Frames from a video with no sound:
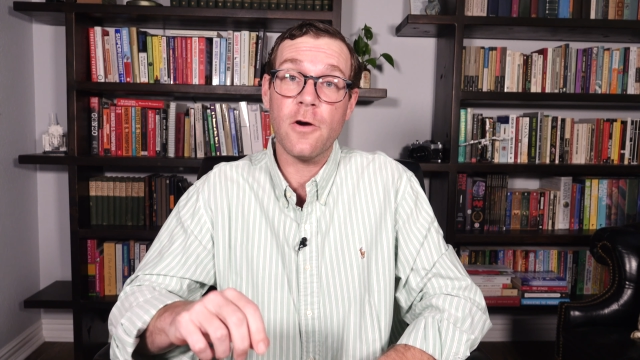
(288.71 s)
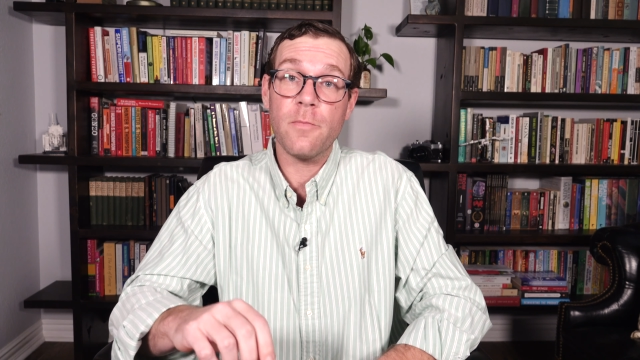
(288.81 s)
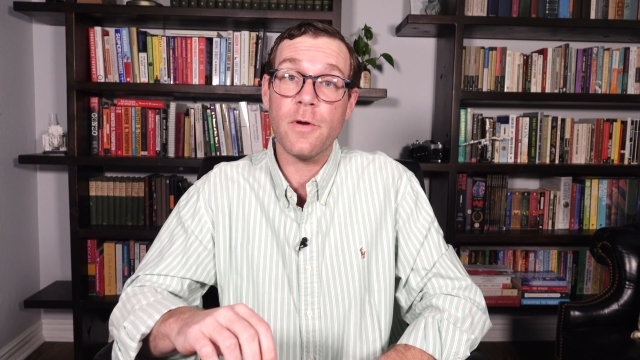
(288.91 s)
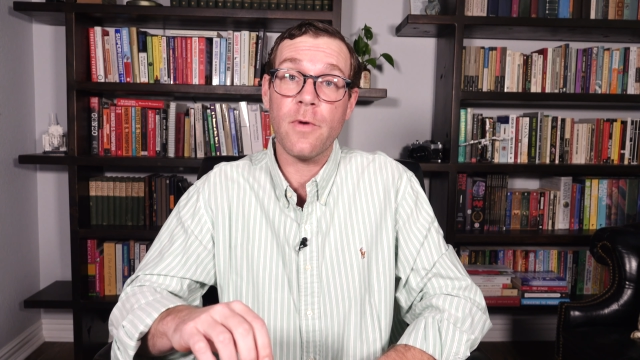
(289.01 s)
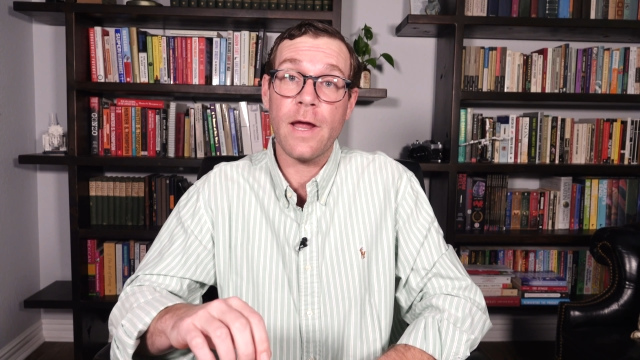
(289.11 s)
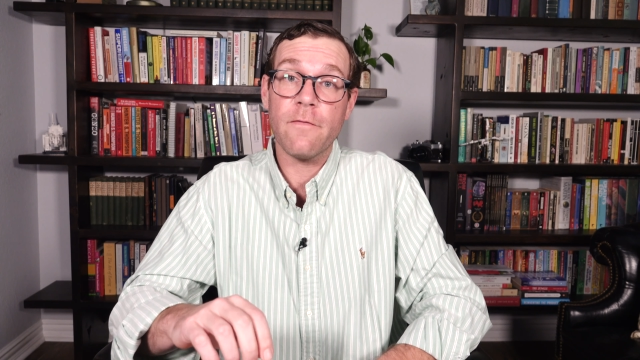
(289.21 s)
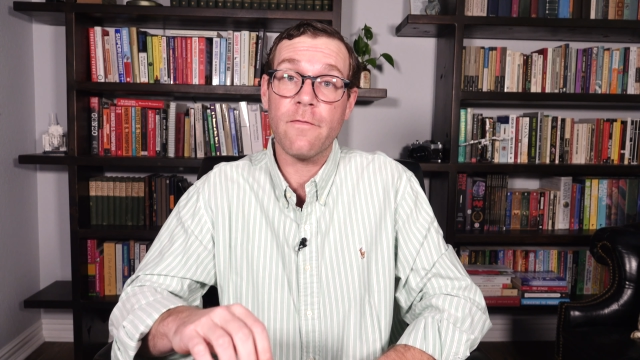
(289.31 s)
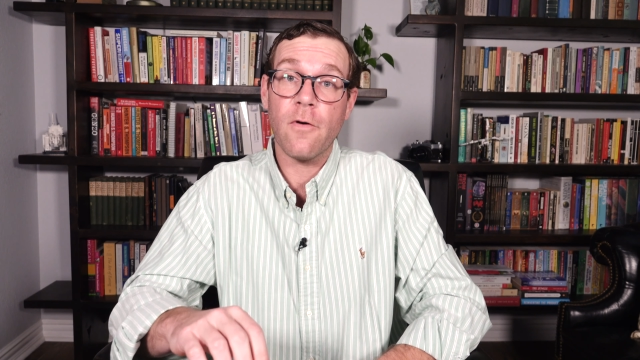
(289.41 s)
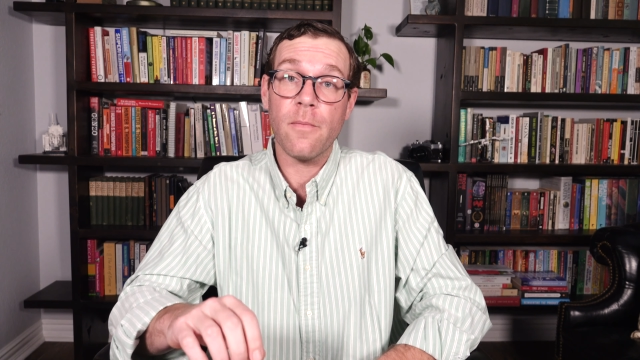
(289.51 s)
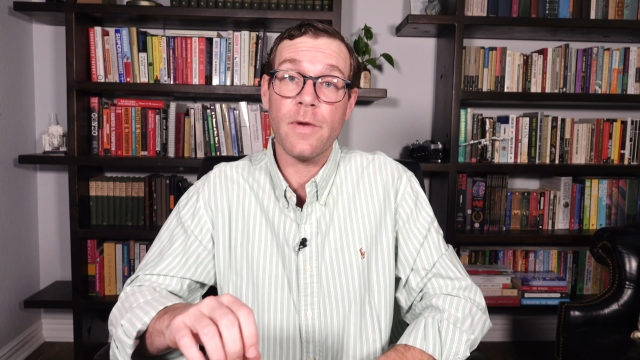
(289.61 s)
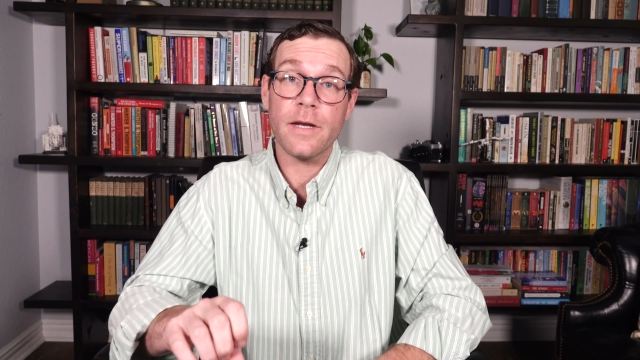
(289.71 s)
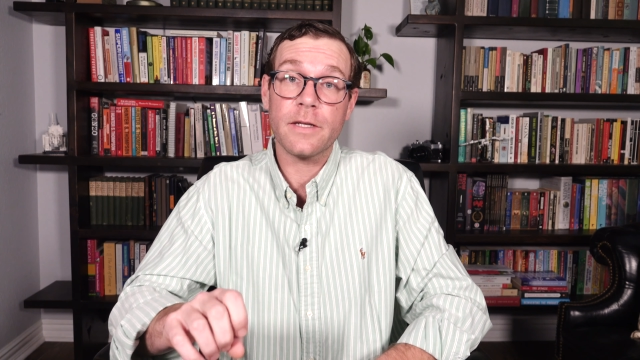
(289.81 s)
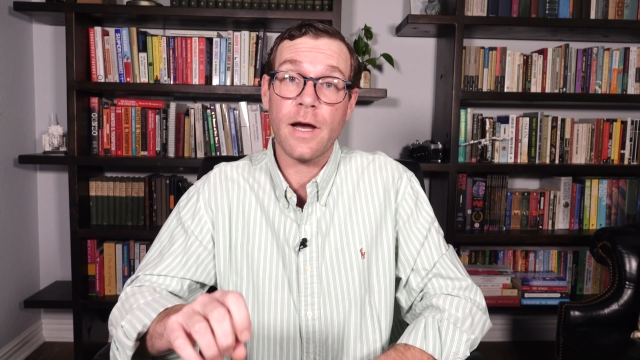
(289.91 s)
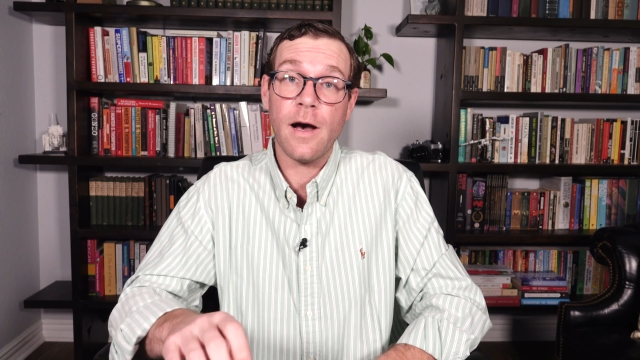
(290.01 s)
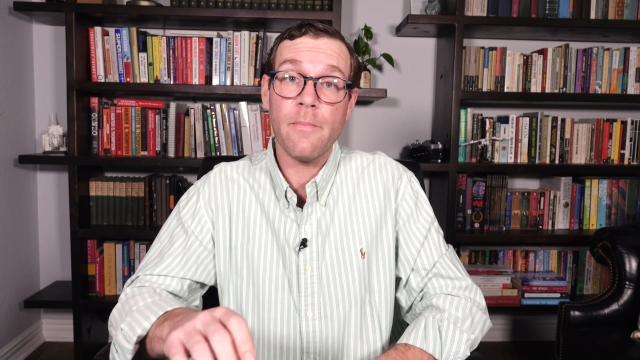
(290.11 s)

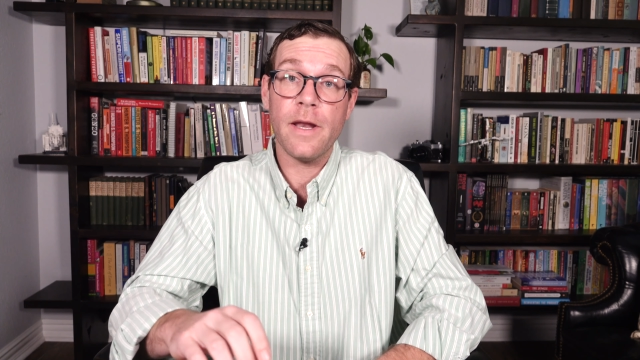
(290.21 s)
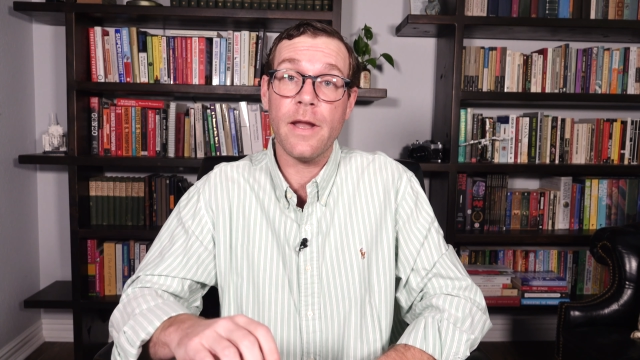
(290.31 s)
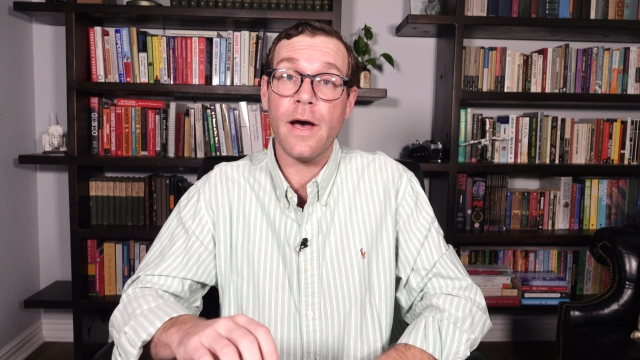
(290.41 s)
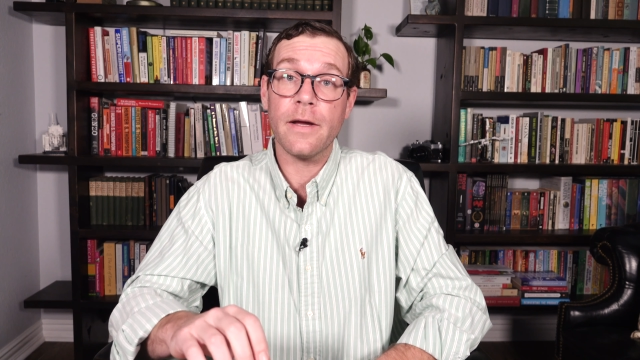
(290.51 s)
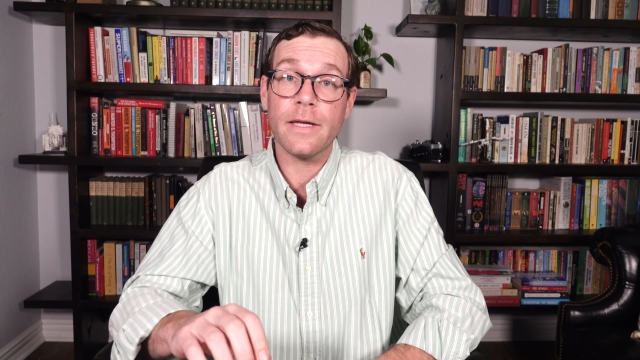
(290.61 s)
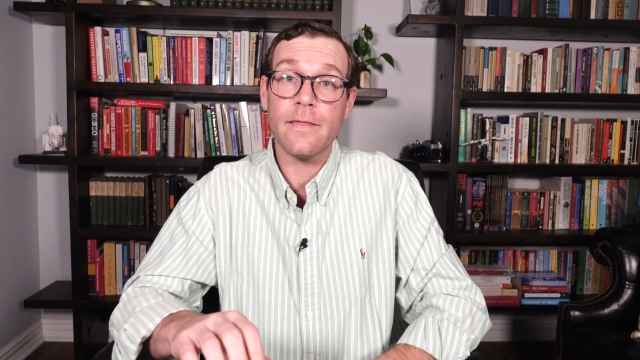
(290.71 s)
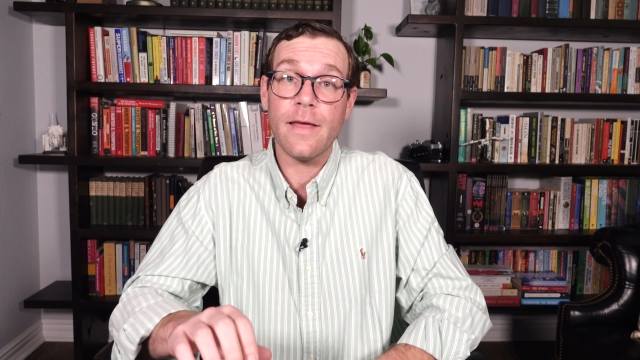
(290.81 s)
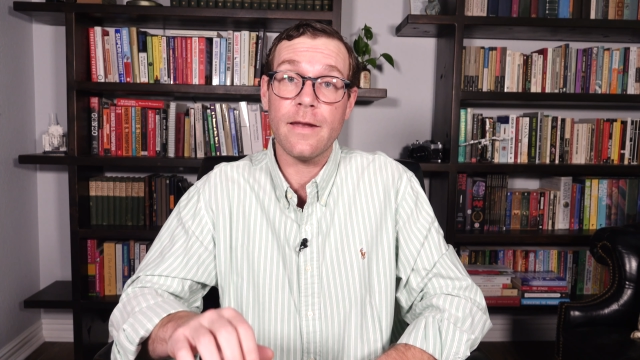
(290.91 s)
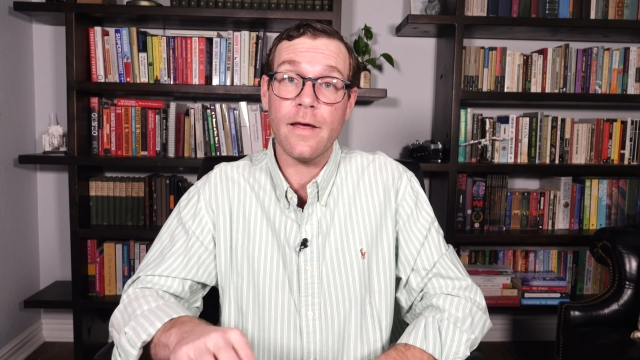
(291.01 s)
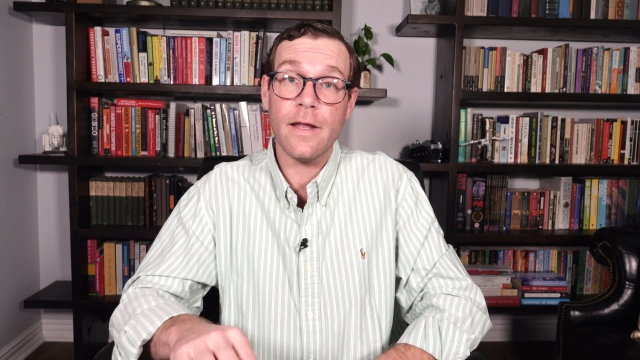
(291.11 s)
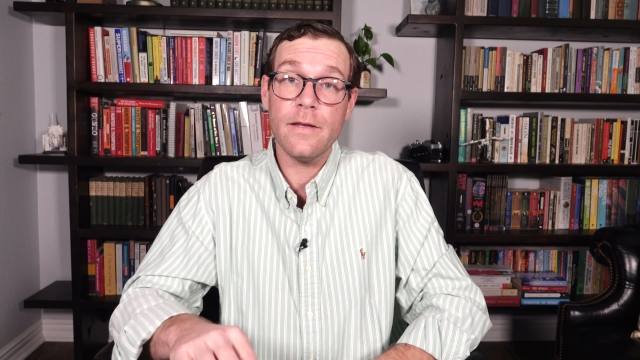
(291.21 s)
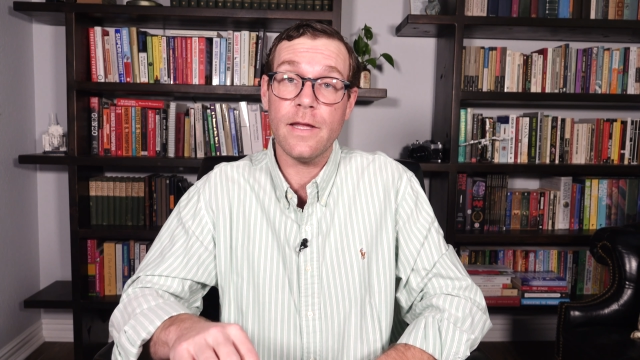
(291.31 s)
openranforum.com and get that done.